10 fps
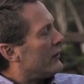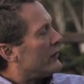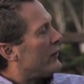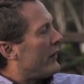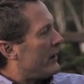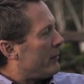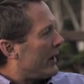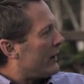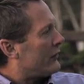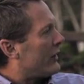defend
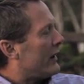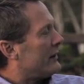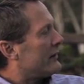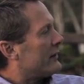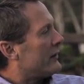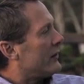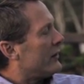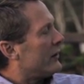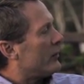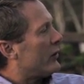Palestine,
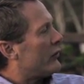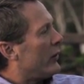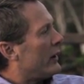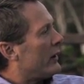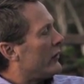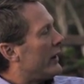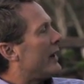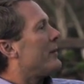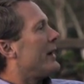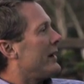you're portrayed as an
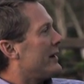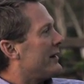enemy